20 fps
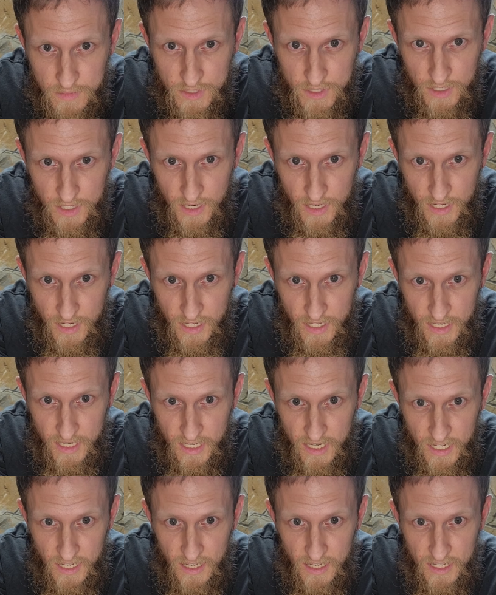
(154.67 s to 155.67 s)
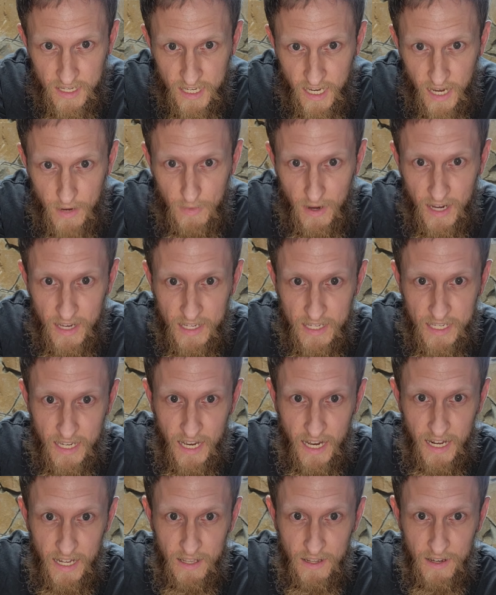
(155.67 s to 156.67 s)
So you can see the side by
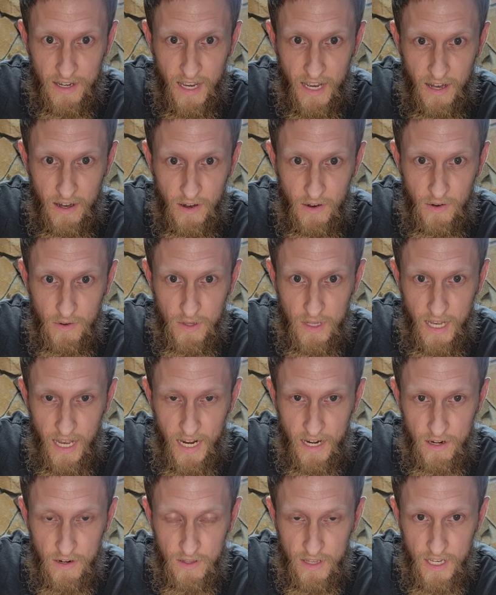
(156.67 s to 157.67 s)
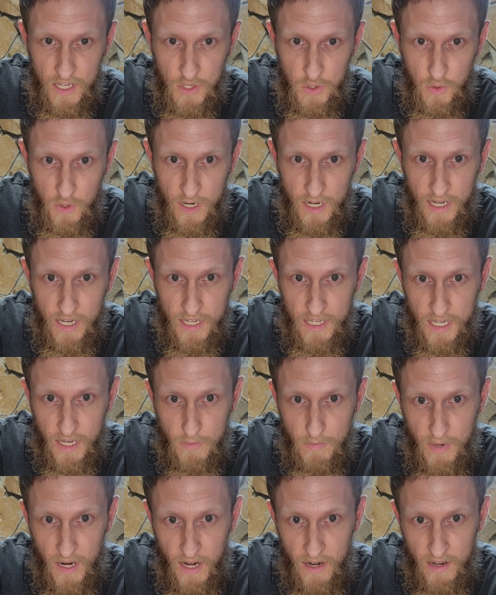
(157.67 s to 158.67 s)
side. Look how lighter this one is
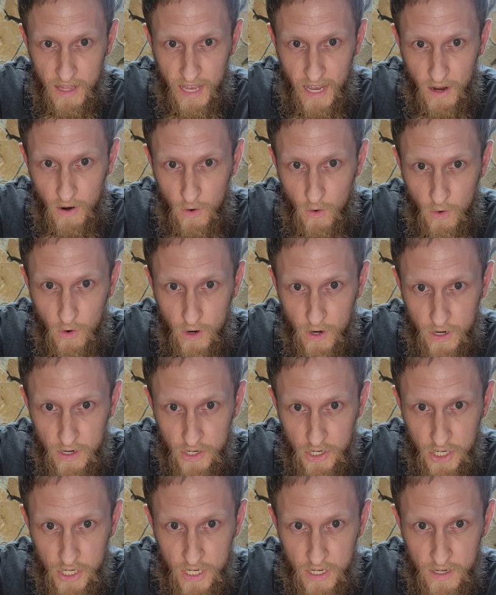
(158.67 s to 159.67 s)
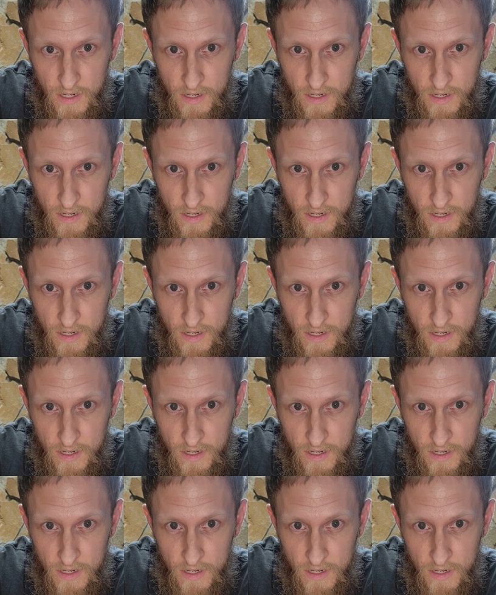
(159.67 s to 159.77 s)
compared to that orange.